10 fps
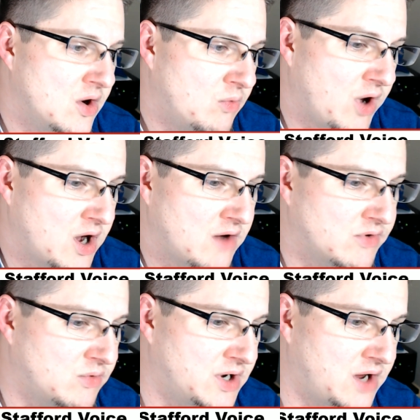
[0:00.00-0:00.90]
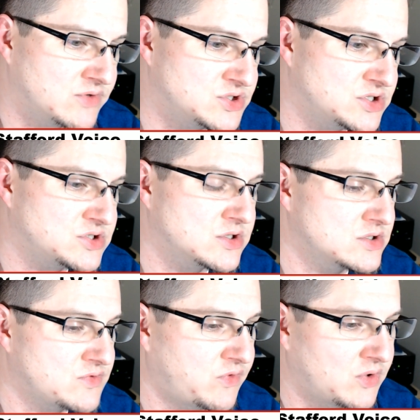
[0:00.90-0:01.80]
Wherever, whenever, just
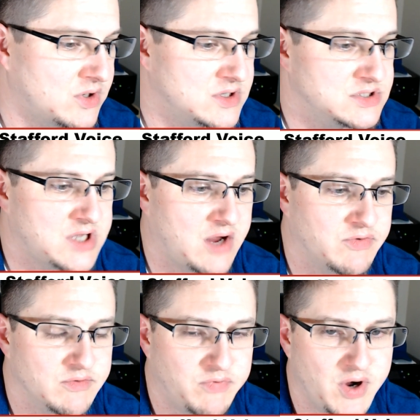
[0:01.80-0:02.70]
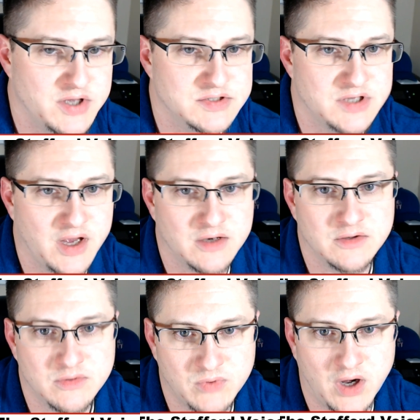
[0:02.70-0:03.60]
search for the Stafford Voice,
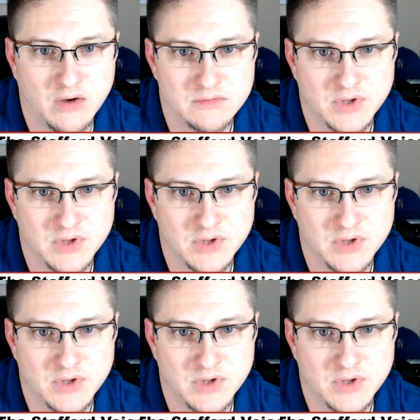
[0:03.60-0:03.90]
and, well,